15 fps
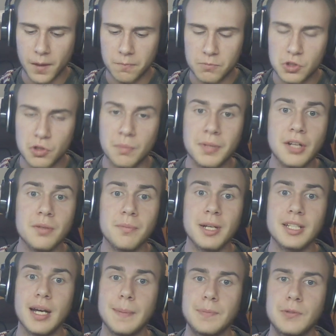So I'm down to my
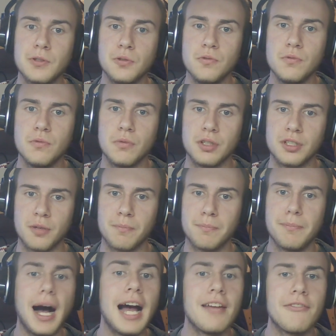top 2, which are
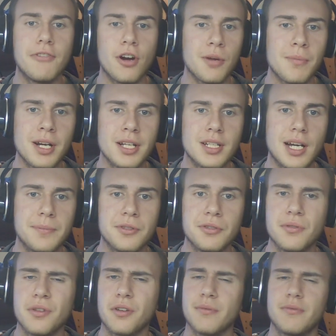by far my top
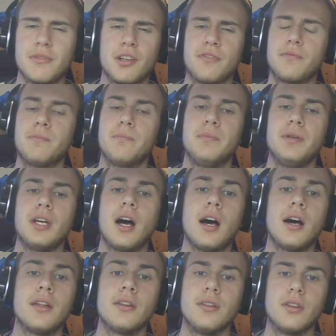2. They're
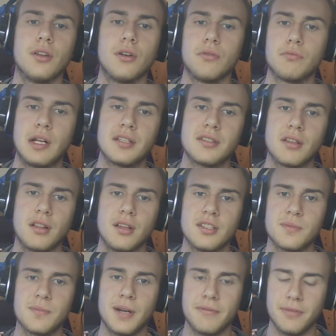beyond the rest of the
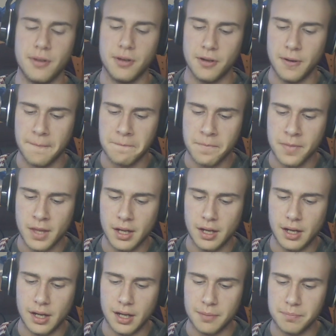list by far.
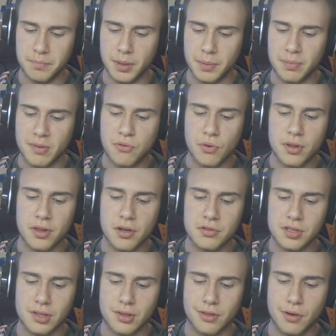But before
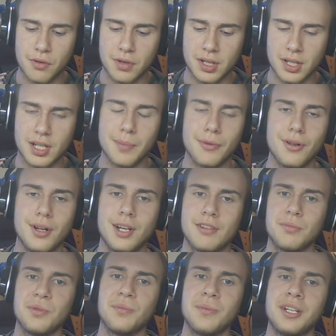those, I'll throw in a couple
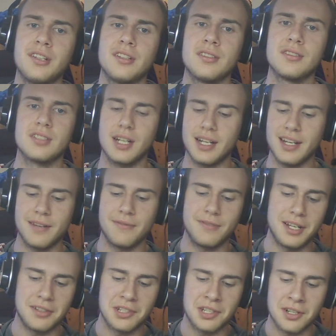honorable mentions that I have
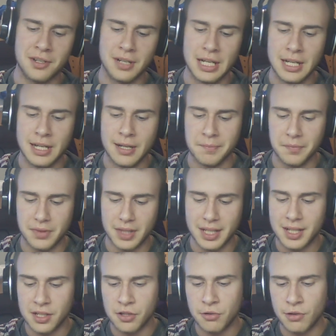down here that
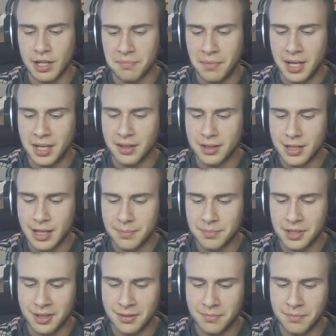didn't quite make the top
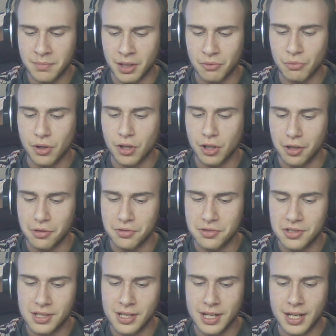10, but were close.